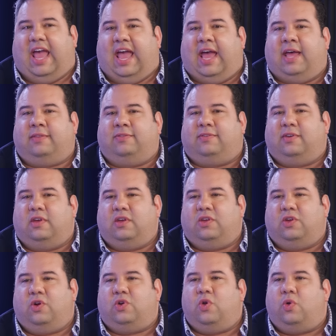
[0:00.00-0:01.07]
And
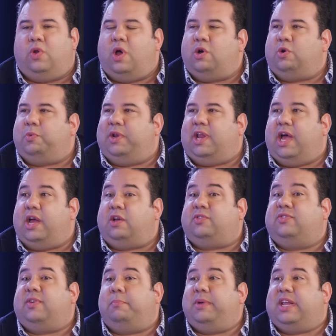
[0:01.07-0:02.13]
you're no longer relying
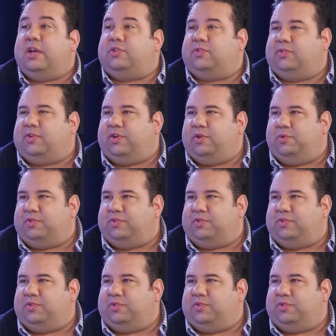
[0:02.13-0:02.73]
on somebody else to tell you